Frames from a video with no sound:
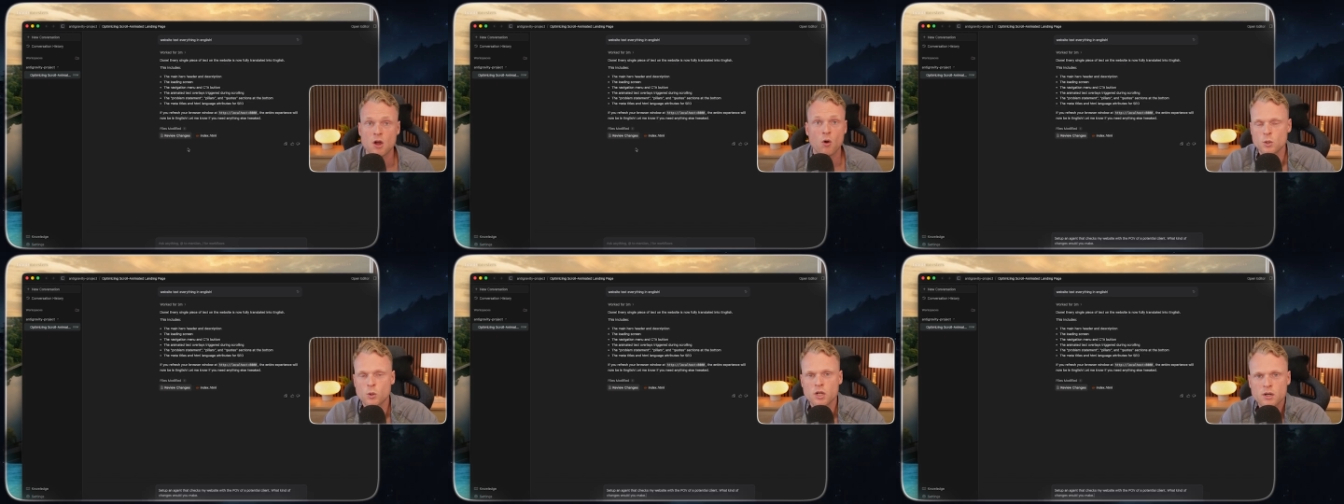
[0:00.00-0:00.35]

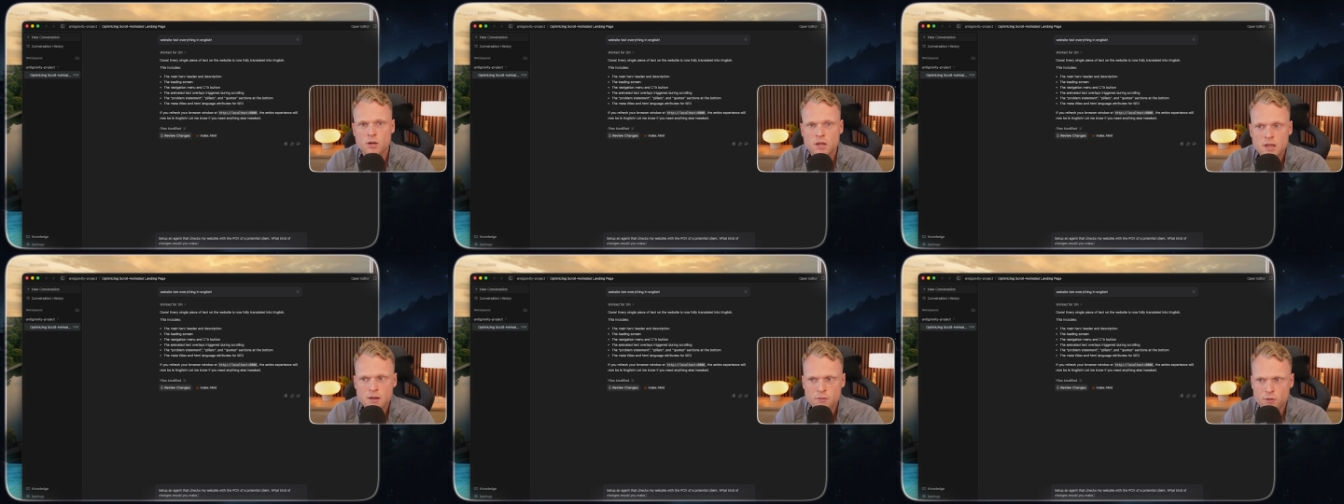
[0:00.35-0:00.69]
You
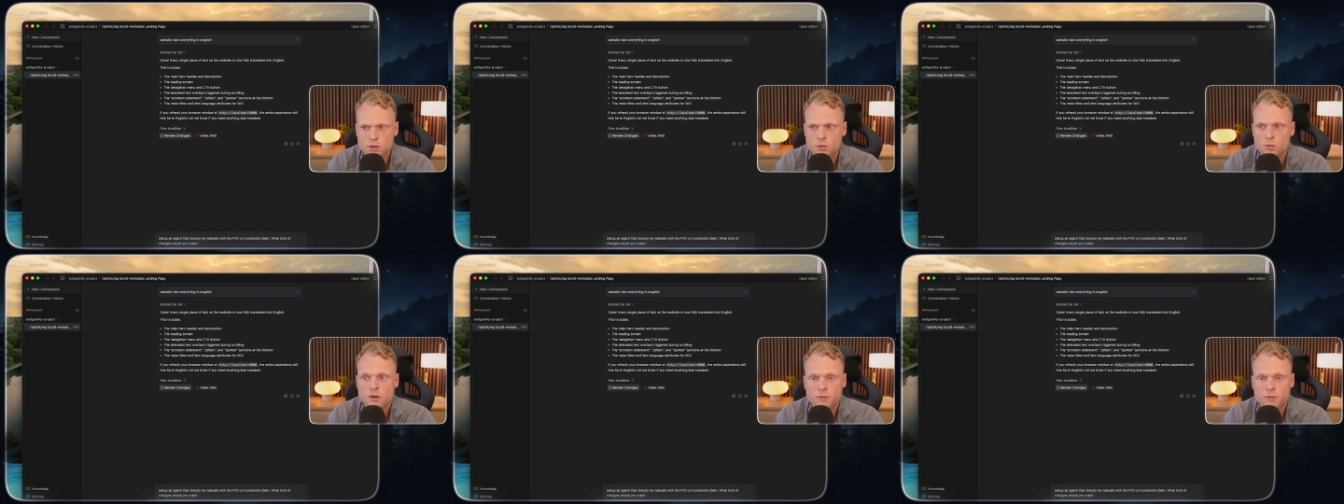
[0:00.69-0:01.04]
can
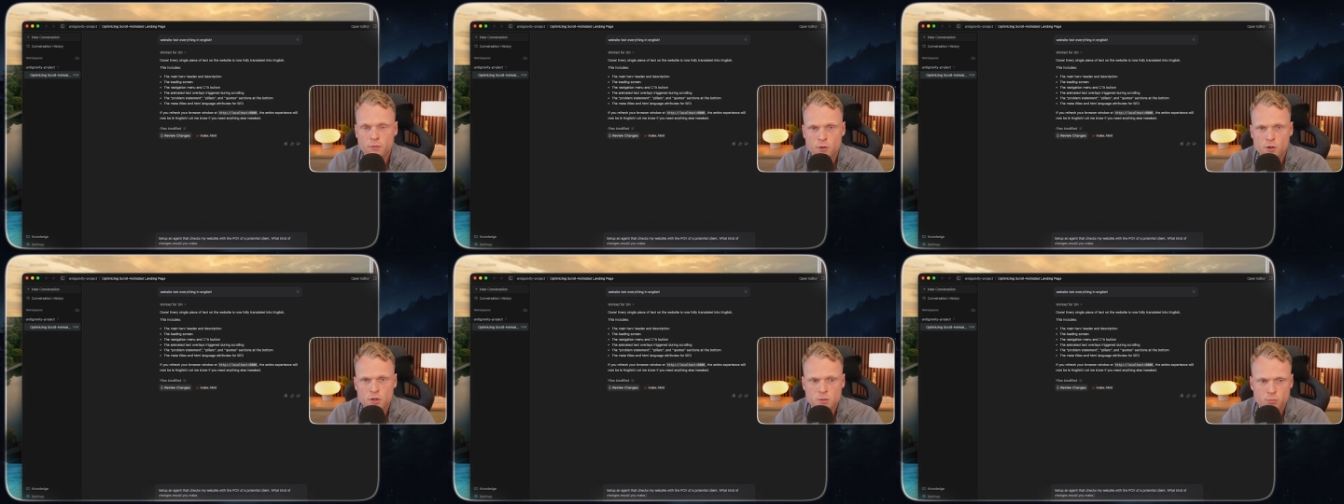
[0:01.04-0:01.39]
even
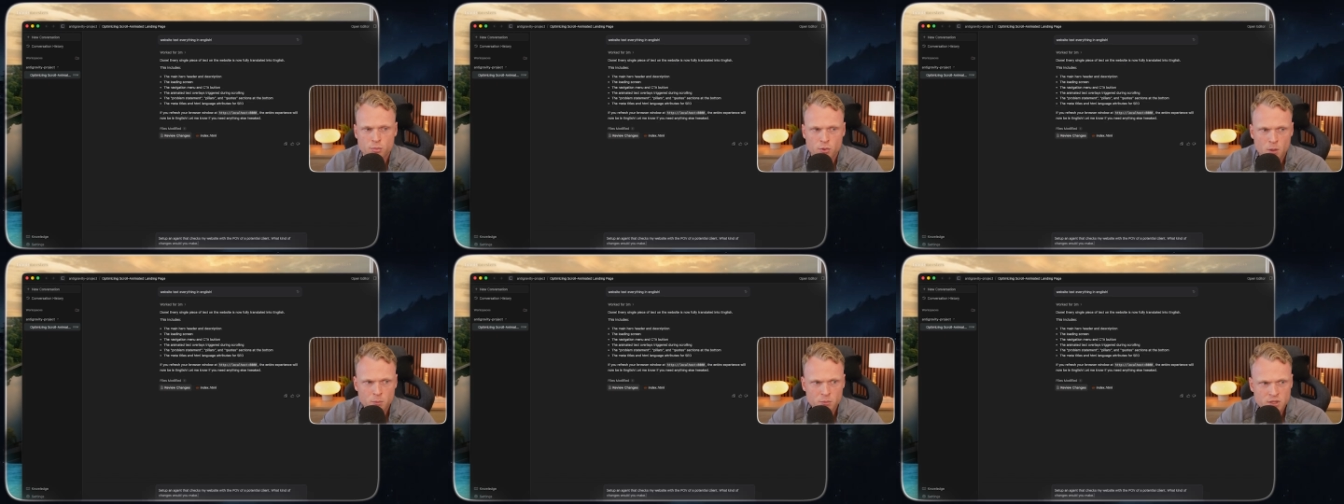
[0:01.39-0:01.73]
reverse
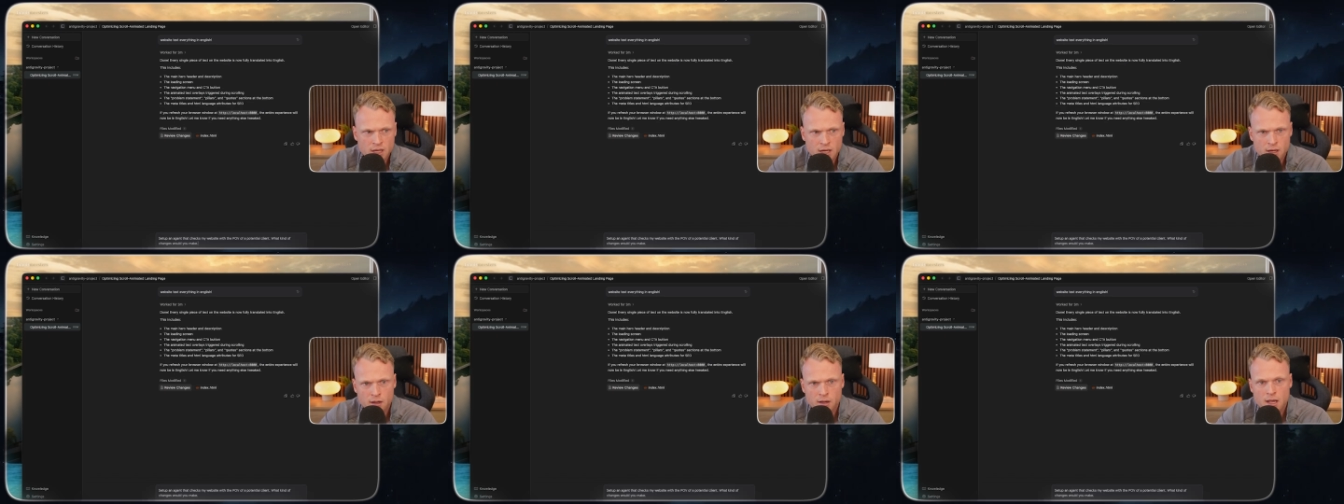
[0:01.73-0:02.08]

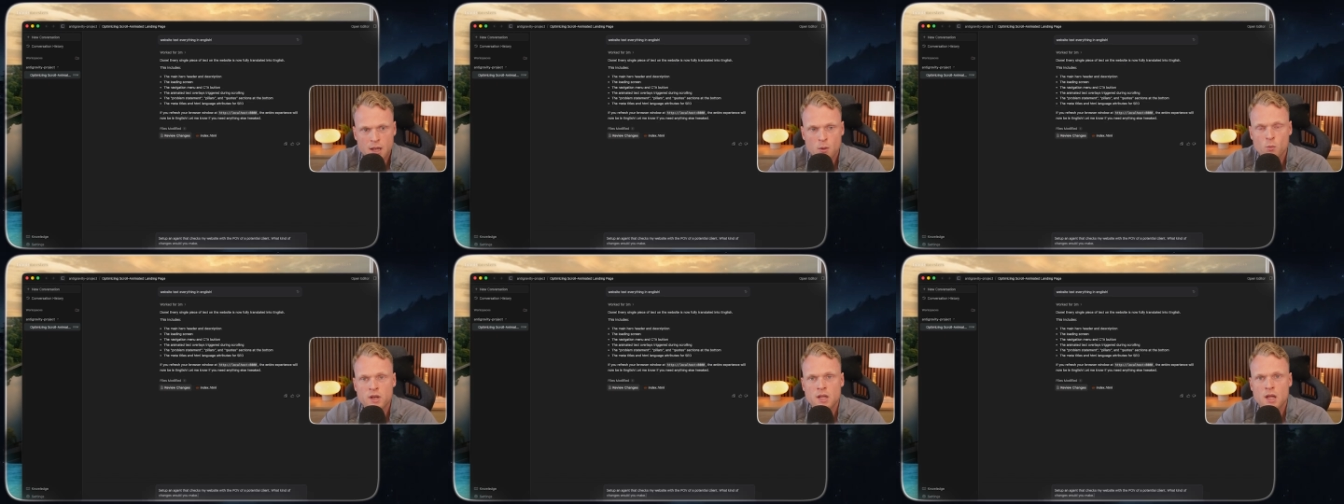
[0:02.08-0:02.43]
prompting,
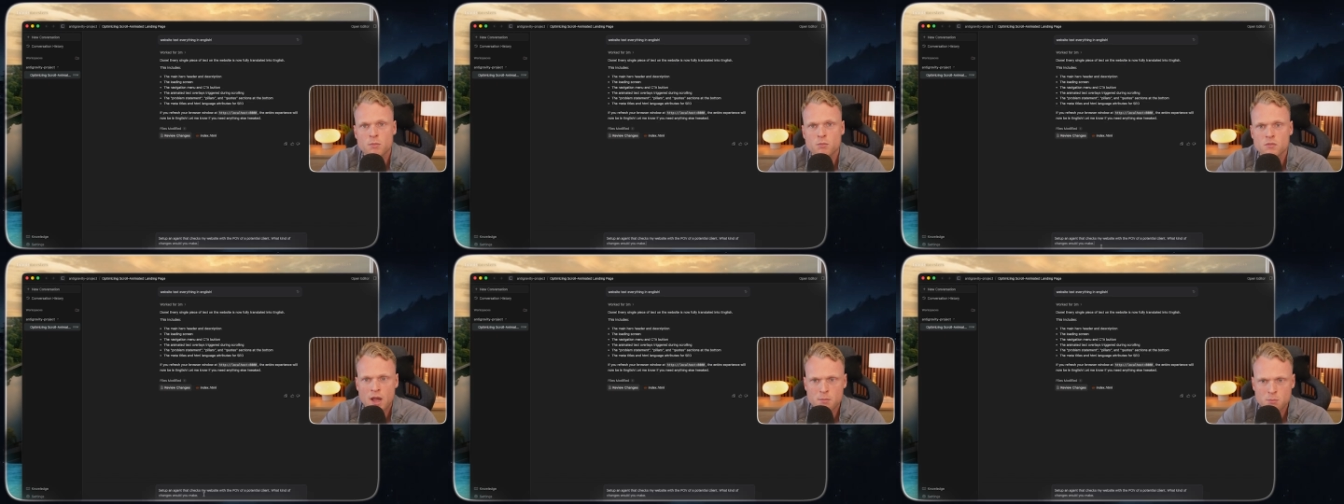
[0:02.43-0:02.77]
and with
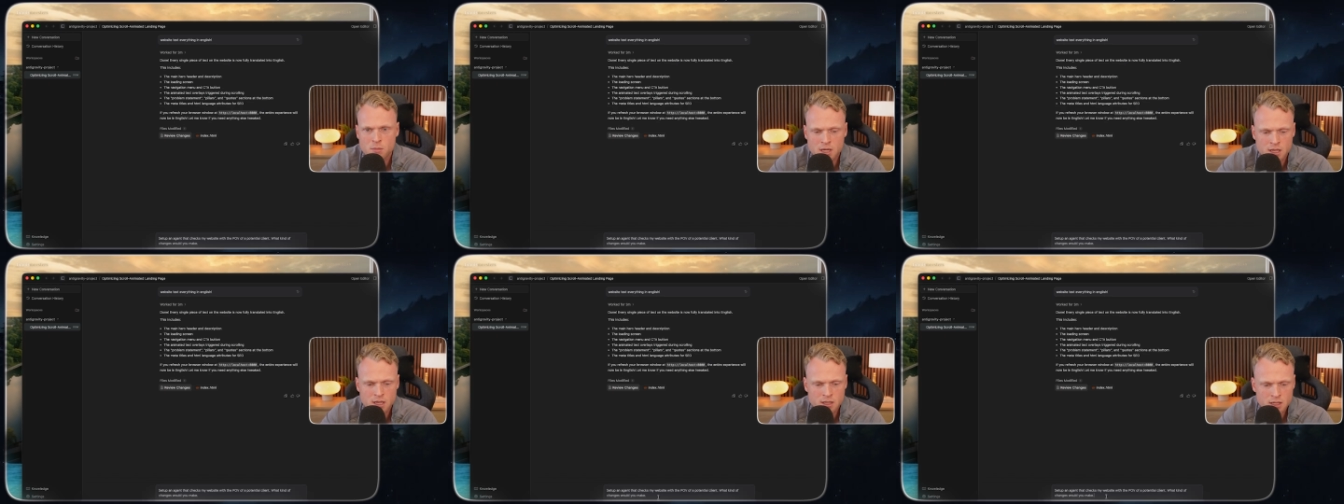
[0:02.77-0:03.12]
that I
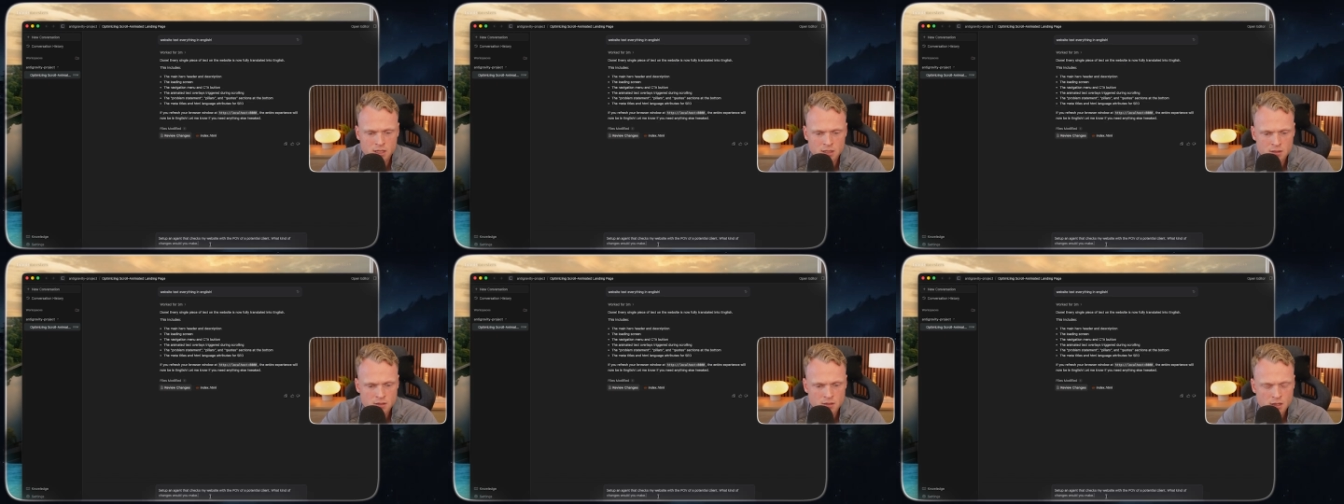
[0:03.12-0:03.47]
mean
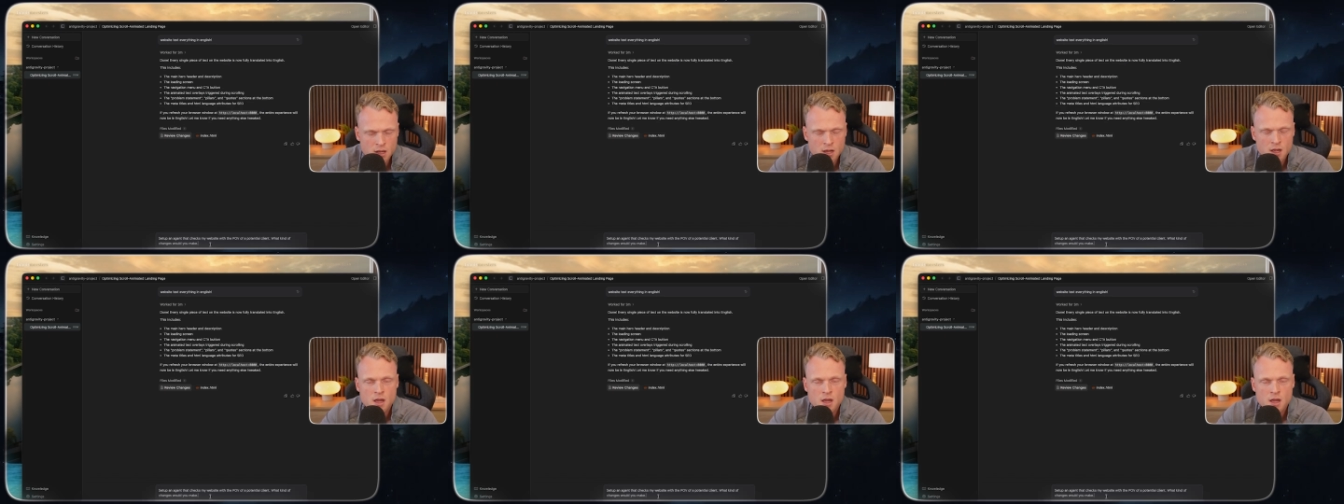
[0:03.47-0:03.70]
is,